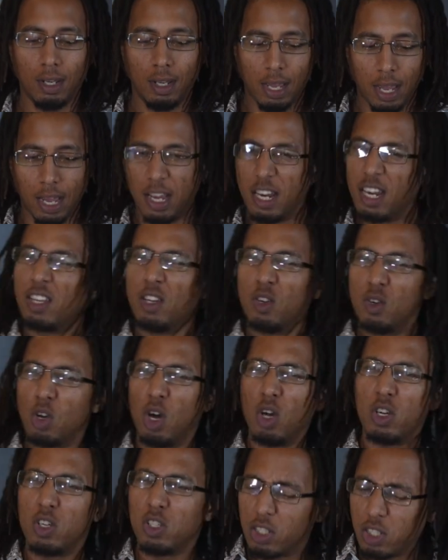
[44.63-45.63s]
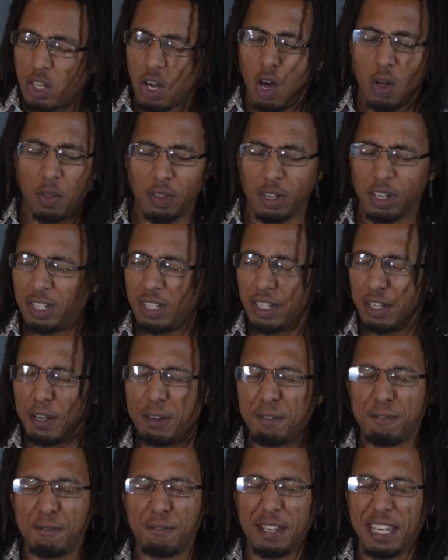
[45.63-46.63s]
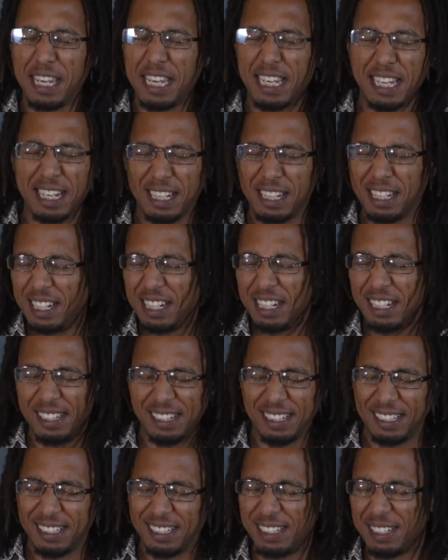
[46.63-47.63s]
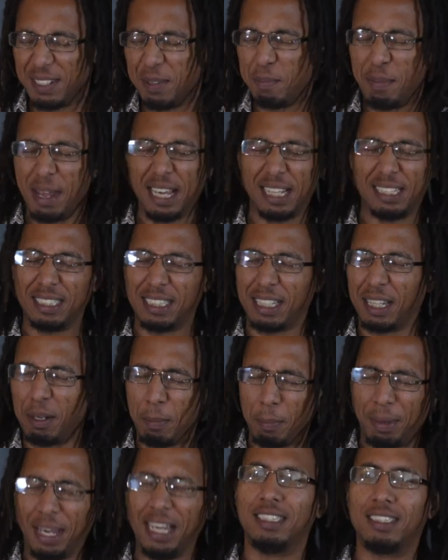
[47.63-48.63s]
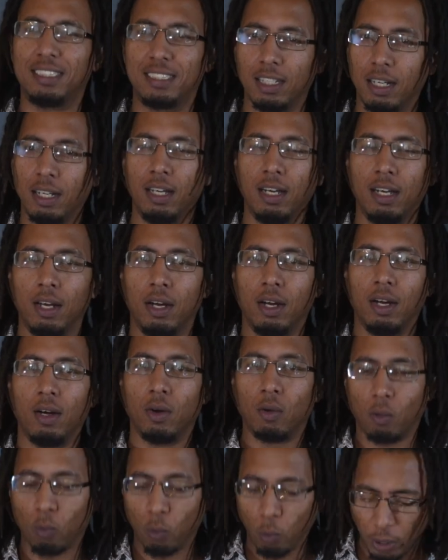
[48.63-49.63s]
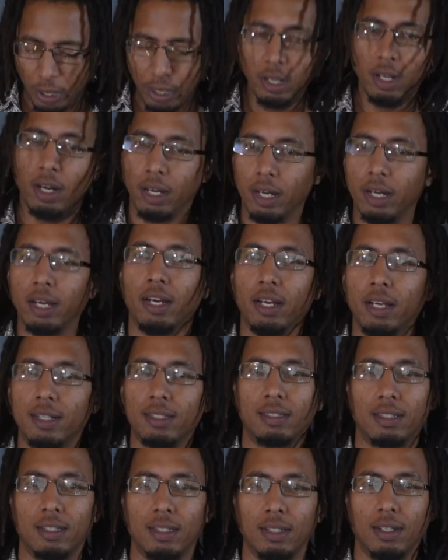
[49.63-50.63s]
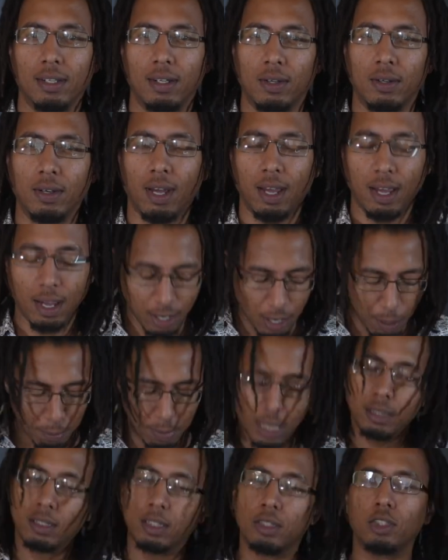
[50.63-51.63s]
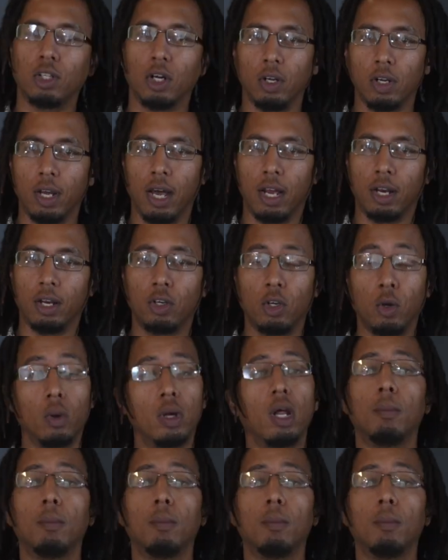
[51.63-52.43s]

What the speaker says: And you know, you saw the good vegan goodness and Mexican pizza Rita in it, okay? And I'm about to show you how to do it.